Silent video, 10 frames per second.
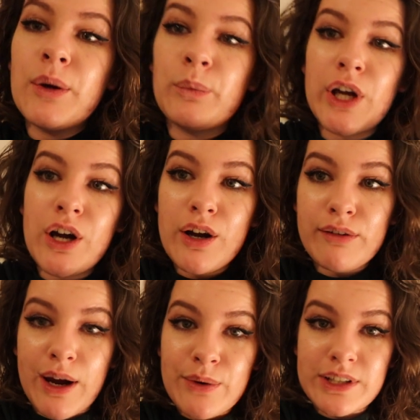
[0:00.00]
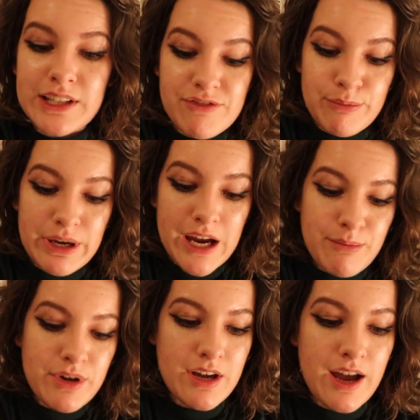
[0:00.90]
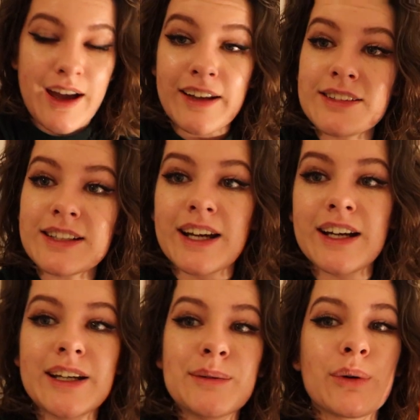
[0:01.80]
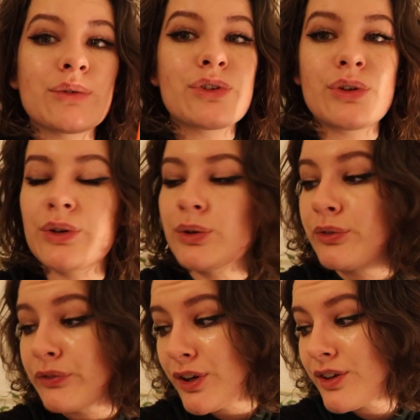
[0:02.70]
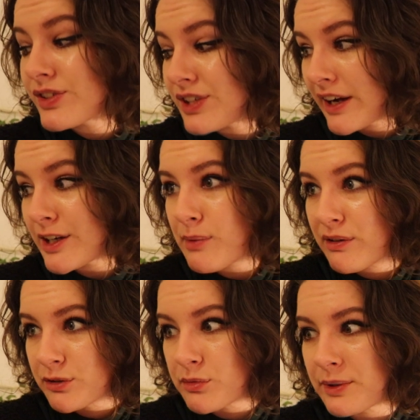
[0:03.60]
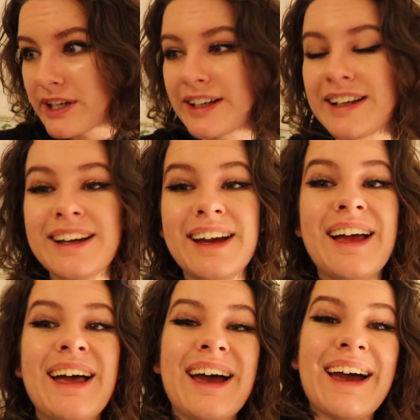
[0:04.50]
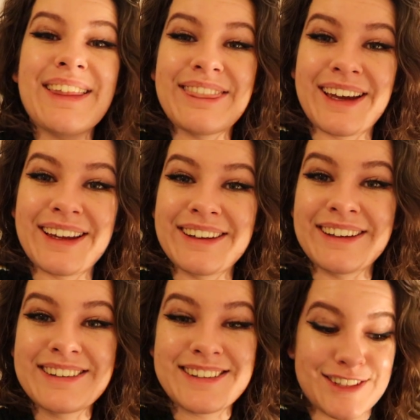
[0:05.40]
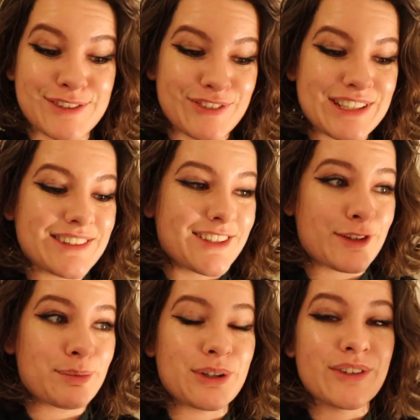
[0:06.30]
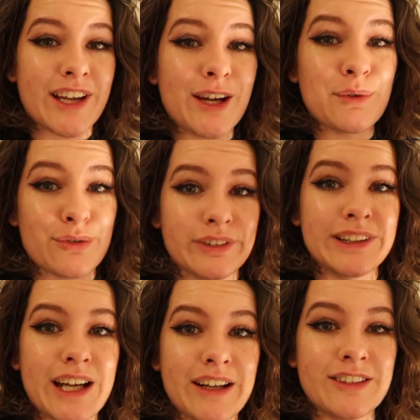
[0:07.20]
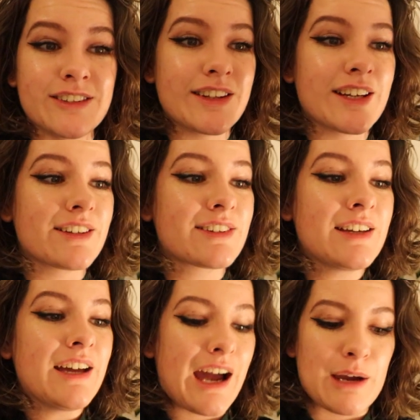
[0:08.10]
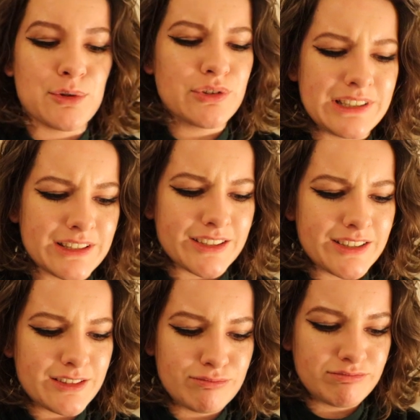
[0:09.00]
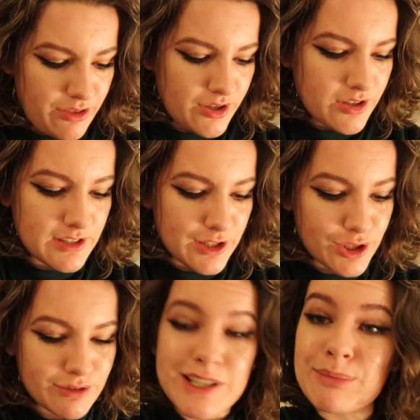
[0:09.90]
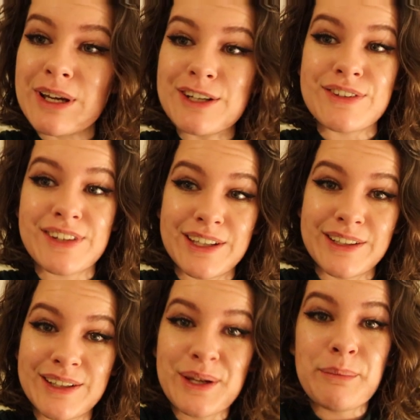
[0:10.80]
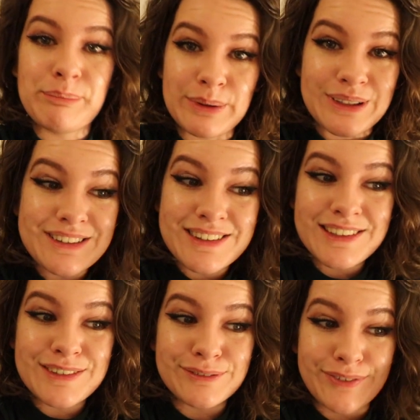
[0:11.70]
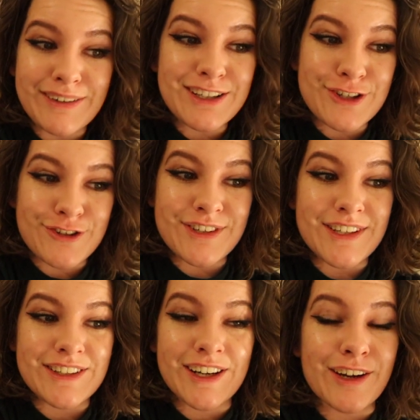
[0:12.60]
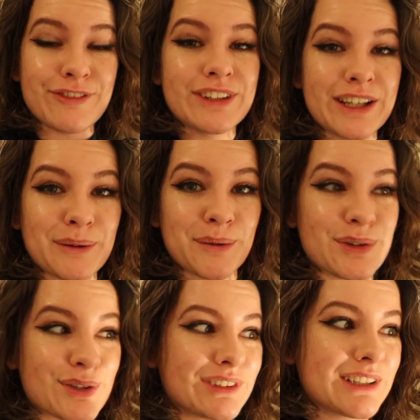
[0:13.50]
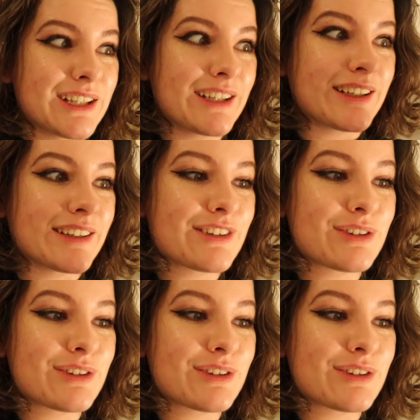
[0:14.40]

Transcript: We are around 11 p.m. and I am going to first tidy my room a bit and then sit and read this because I was really getting into this. I'm only like 33 pages in, but very intrigued and I feel like I'm going to really like it.